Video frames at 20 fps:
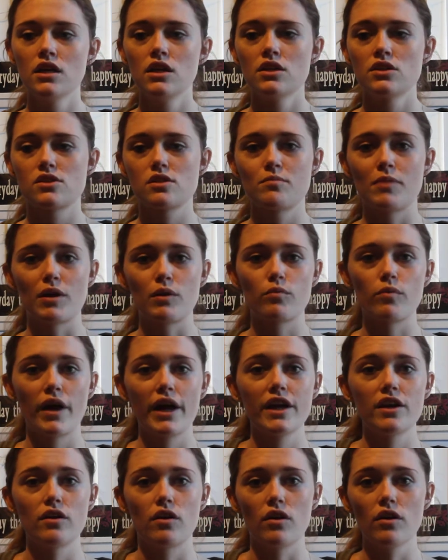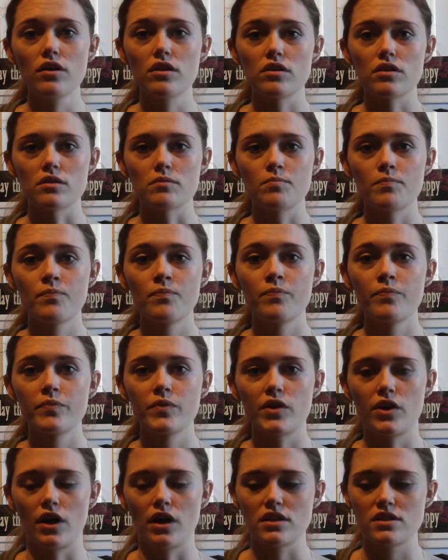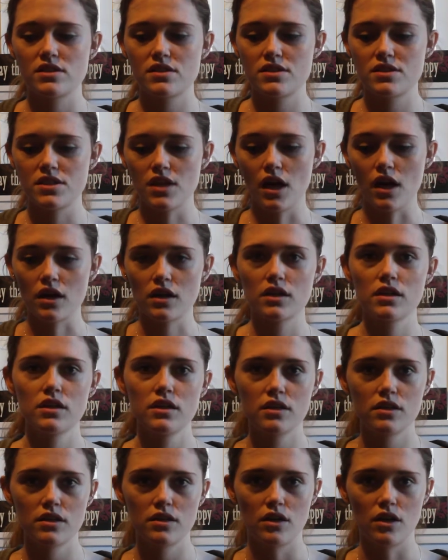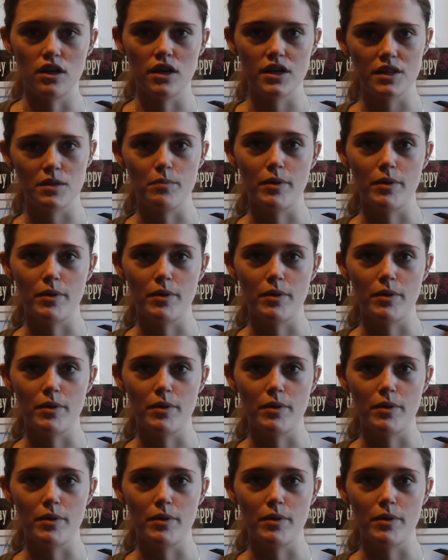So my right arm got stuck on the